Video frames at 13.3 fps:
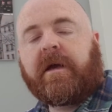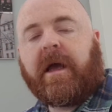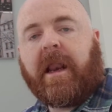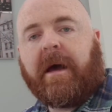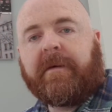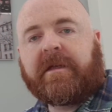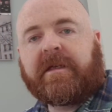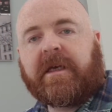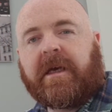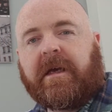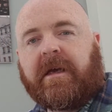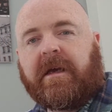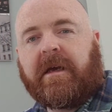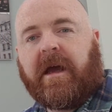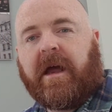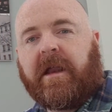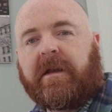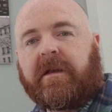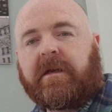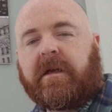calamity,
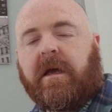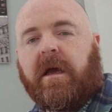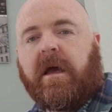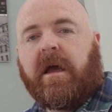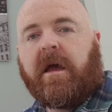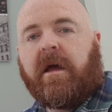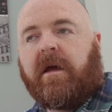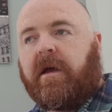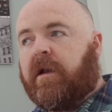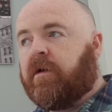and it